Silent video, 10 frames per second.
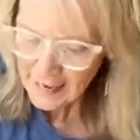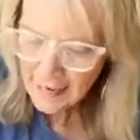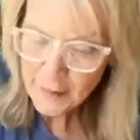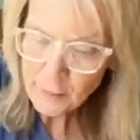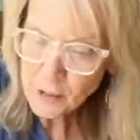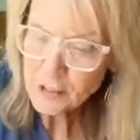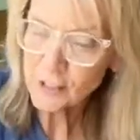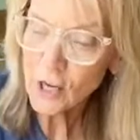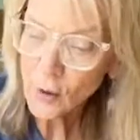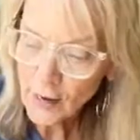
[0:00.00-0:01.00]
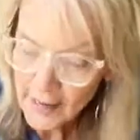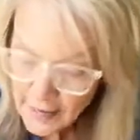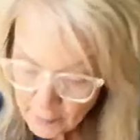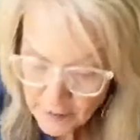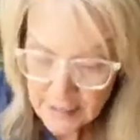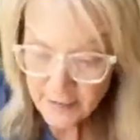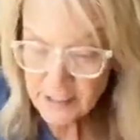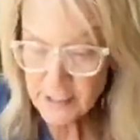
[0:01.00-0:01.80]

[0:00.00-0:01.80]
I am just and I'm leaving